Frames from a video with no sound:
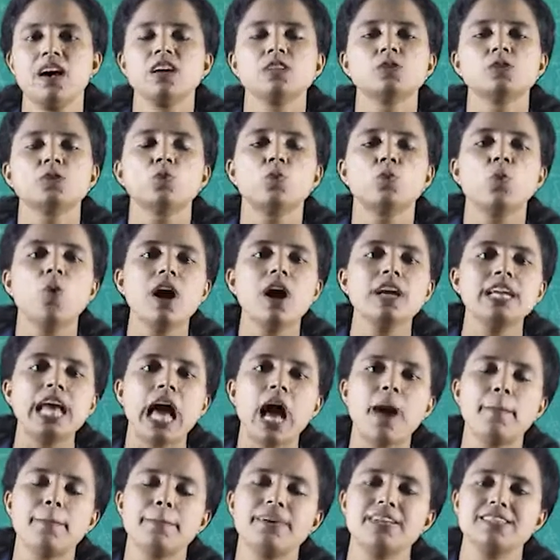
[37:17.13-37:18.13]
So what
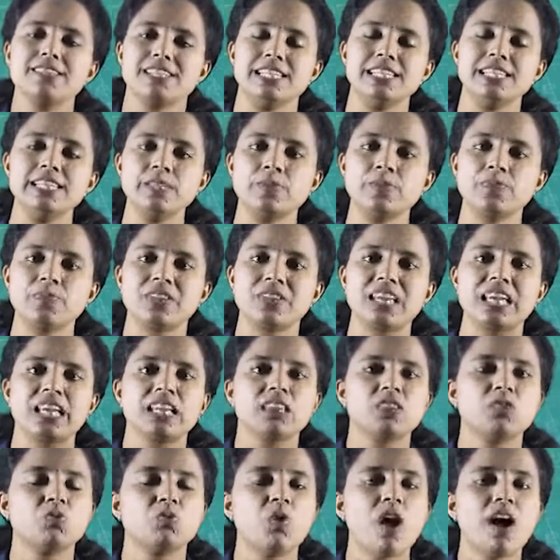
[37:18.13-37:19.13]
happens is
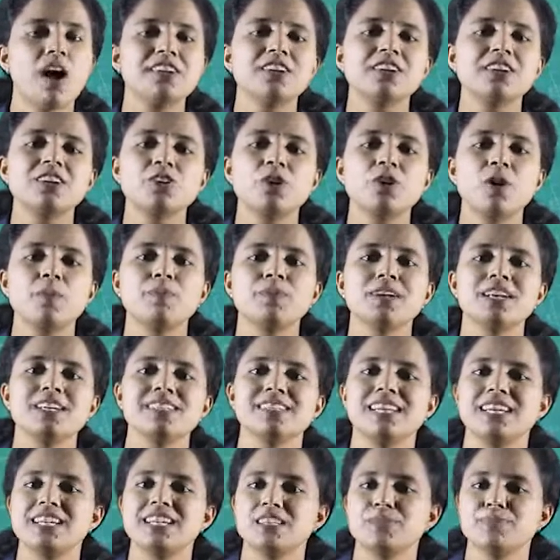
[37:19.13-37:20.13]
the water
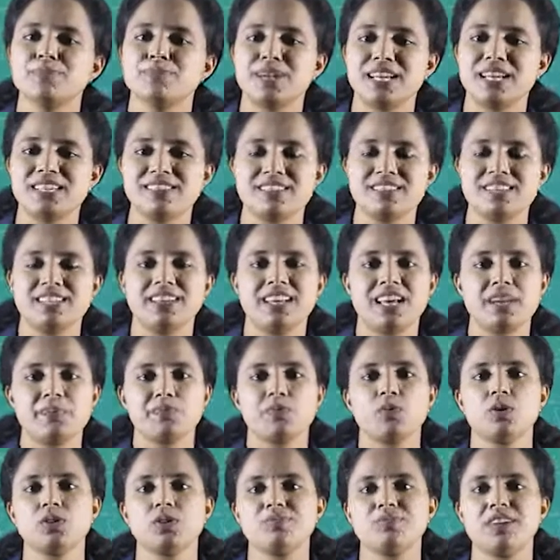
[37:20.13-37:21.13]
droplets that is present in the
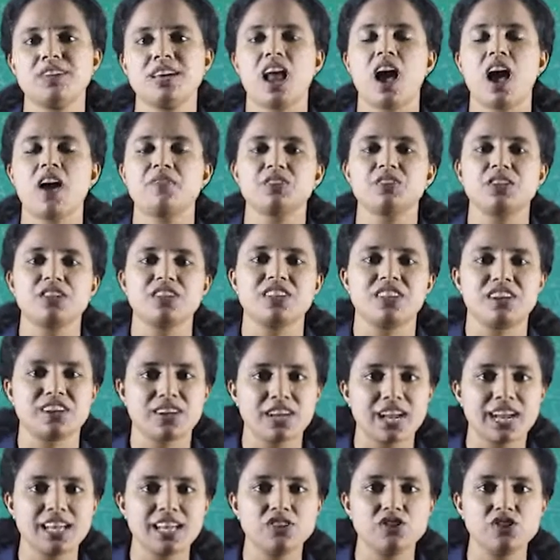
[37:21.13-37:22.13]
atmosphere after the
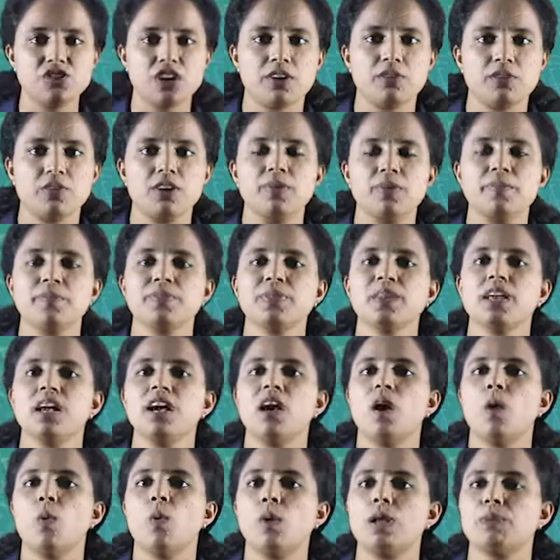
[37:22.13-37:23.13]
rain
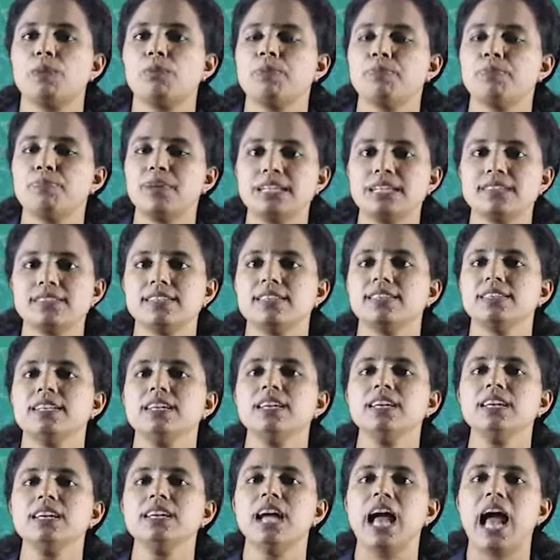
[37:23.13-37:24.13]
shower will be
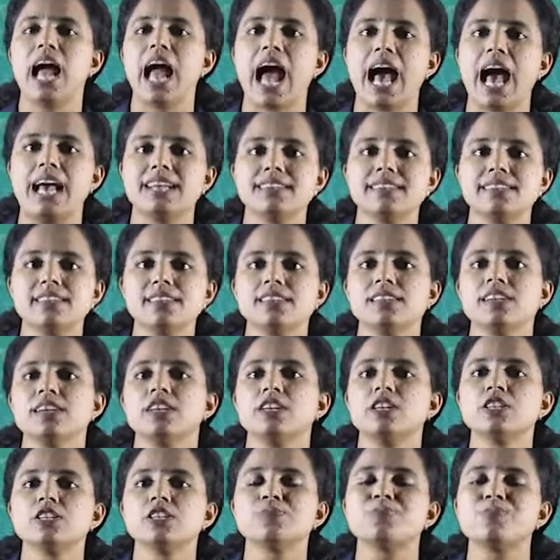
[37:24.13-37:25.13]
presenting as
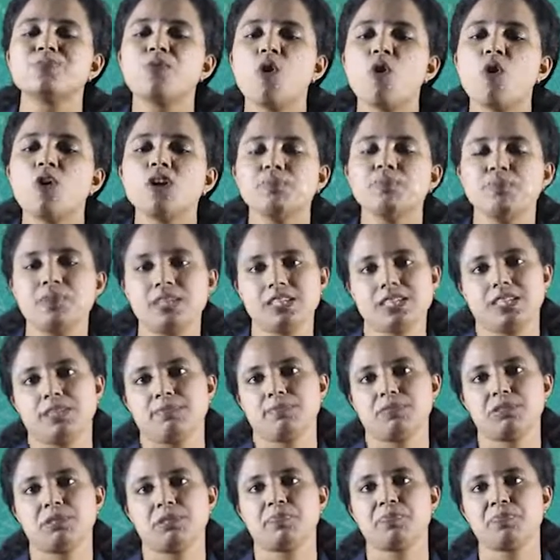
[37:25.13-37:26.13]
small
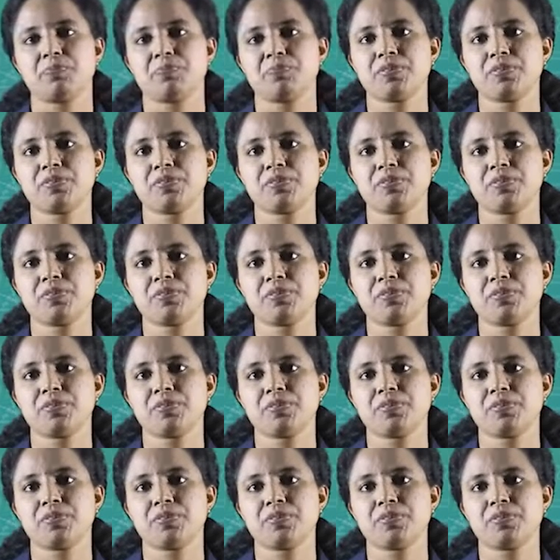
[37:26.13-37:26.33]
prisms.